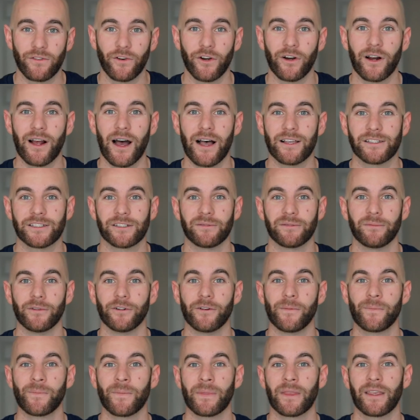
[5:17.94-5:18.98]
for your
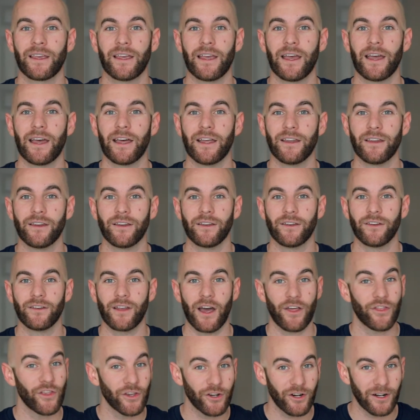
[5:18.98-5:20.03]
customer, and
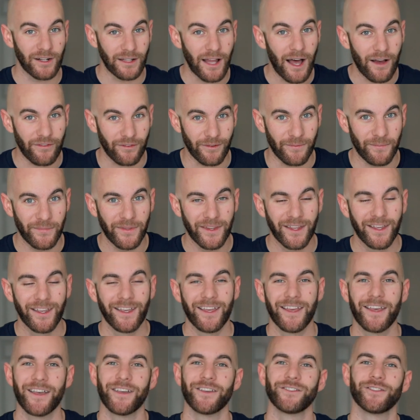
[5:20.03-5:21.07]
I think you're gonna love them.
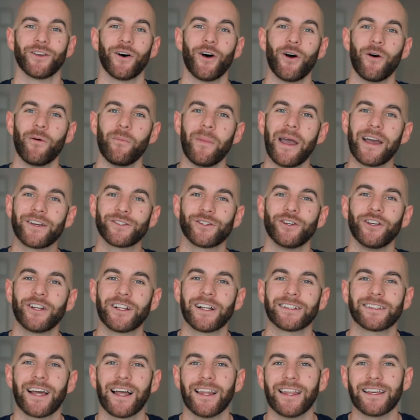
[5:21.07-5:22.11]
So make sure you
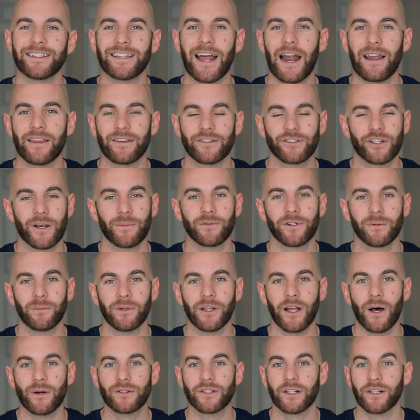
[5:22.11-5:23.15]
click that link down in the description
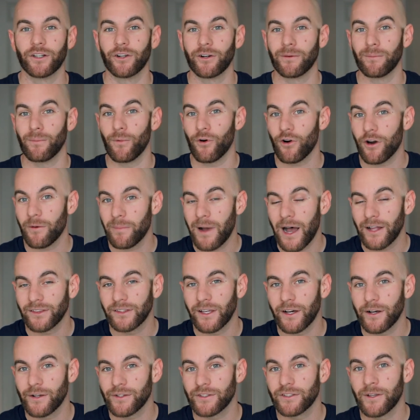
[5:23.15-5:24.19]
below to learn more about
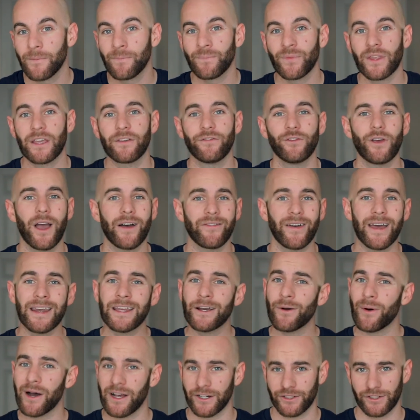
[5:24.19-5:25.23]
those. If you have any
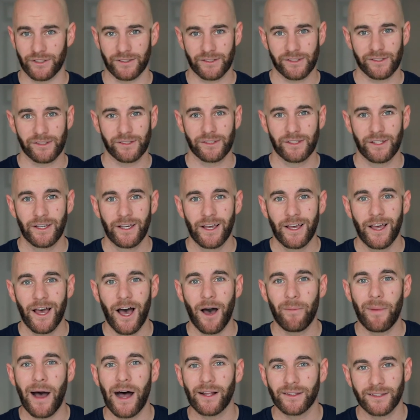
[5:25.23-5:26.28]
questions
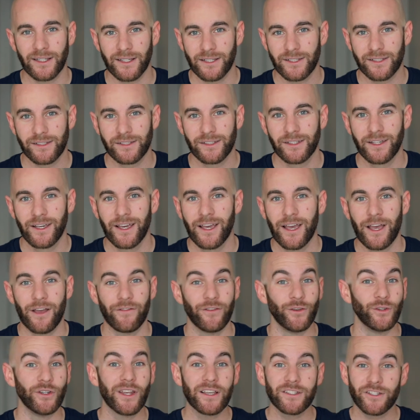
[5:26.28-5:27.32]
about this, if
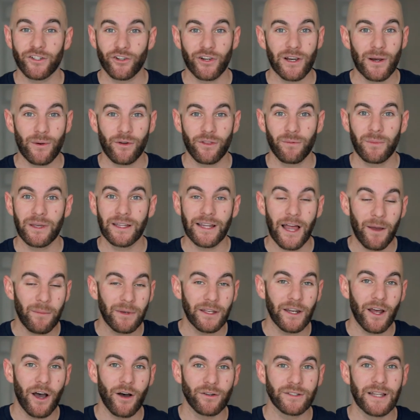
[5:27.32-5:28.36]
you disagree with me, let me
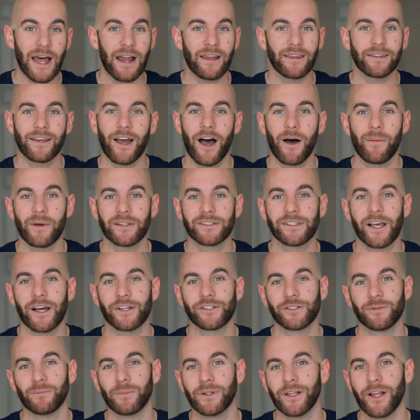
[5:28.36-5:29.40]
know down in the comment
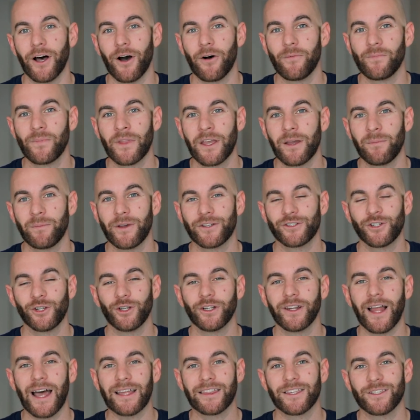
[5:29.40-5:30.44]
section below. Make sure you
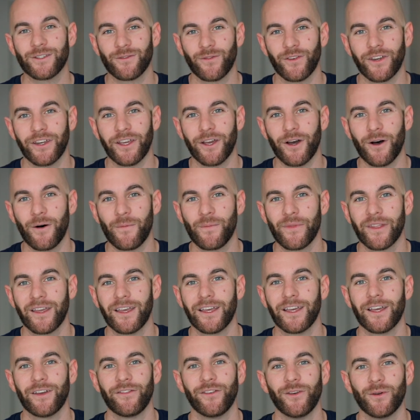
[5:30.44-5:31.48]
like this video
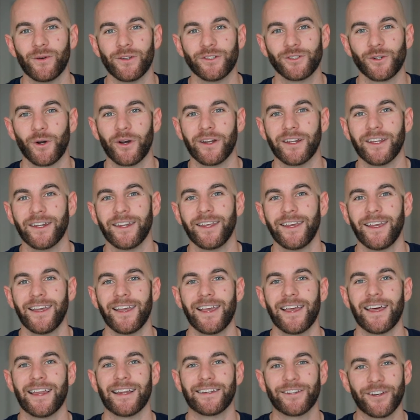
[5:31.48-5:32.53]
if you enjoyed it.
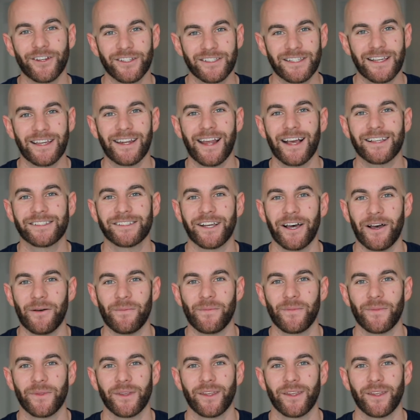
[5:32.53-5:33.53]
And until I see you next time,